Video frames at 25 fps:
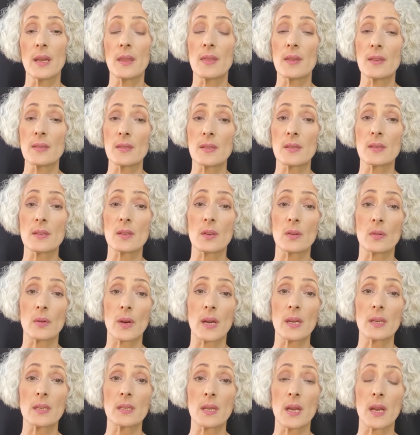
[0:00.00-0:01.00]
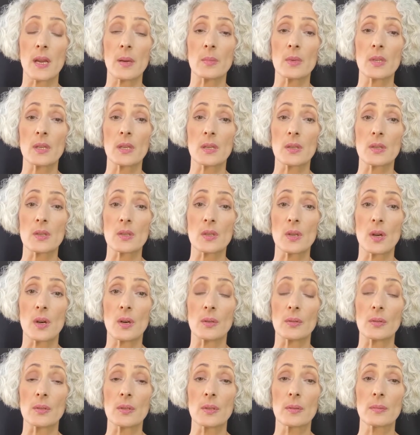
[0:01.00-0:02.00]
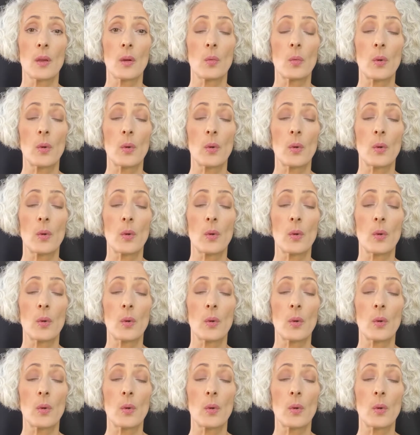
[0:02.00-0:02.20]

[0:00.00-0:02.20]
this is a great time to consult.